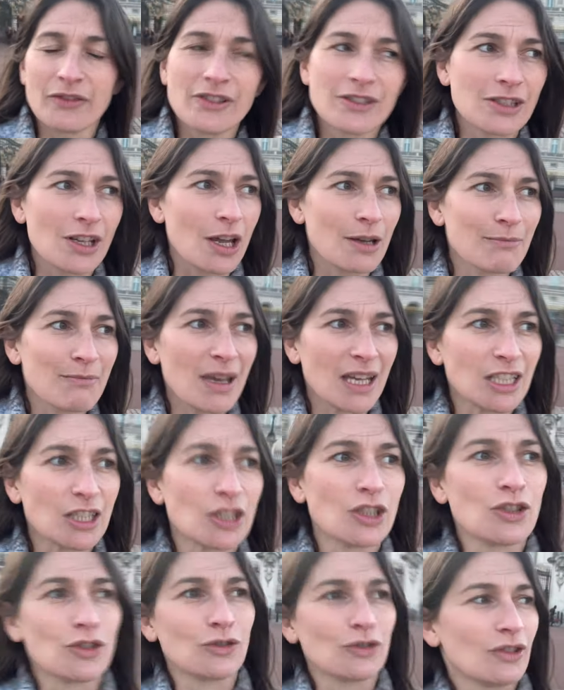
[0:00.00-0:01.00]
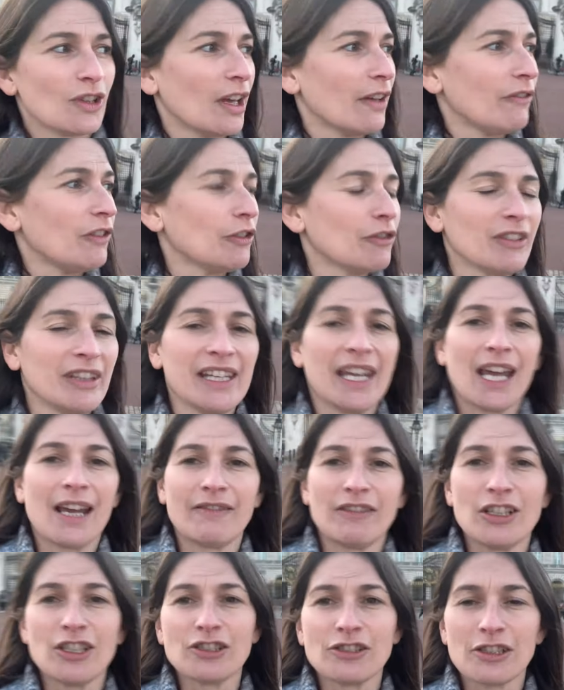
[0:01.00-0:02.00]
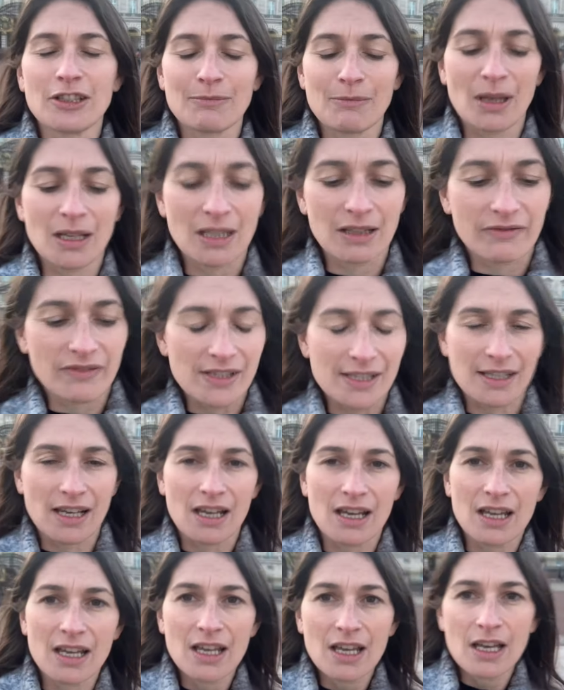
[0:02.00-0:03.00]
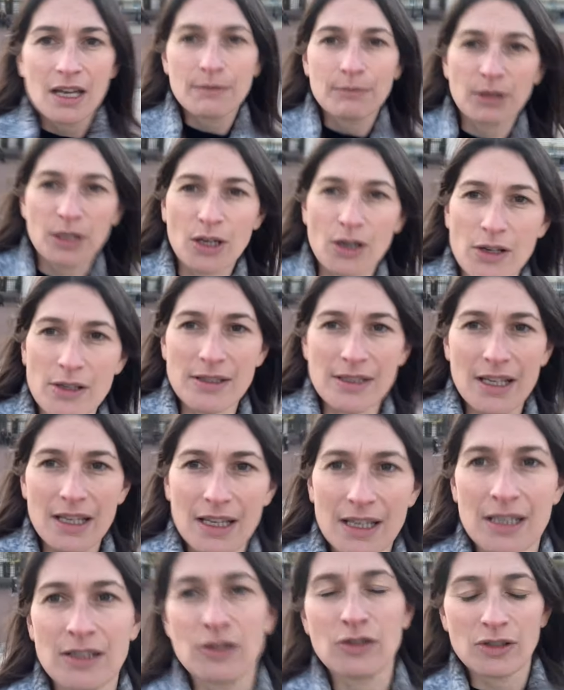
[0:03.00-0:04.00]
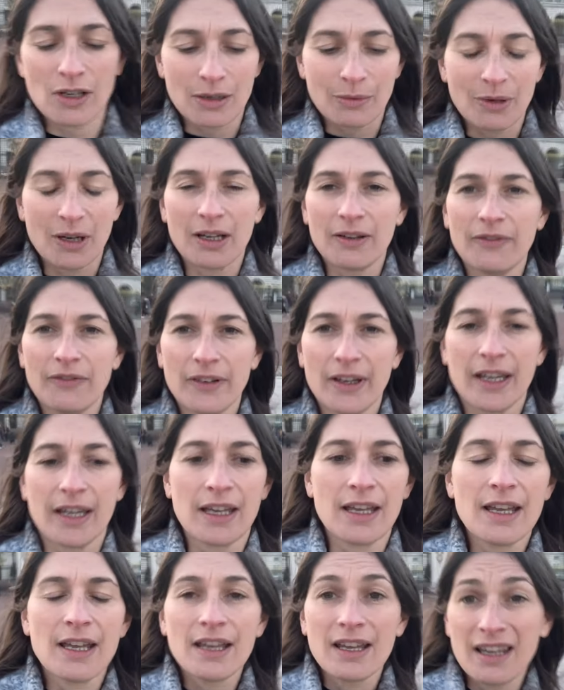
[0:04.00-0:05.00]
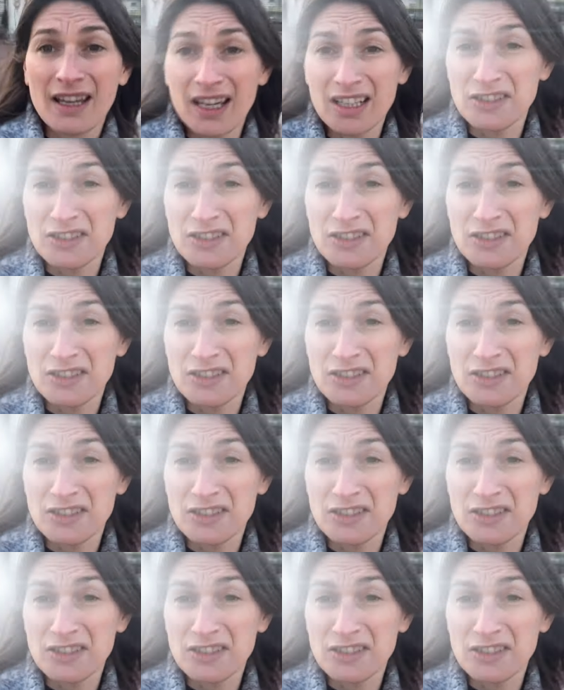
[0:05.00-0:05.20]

So make sure that if you're in the area, you do make a visit because it's so worth it and you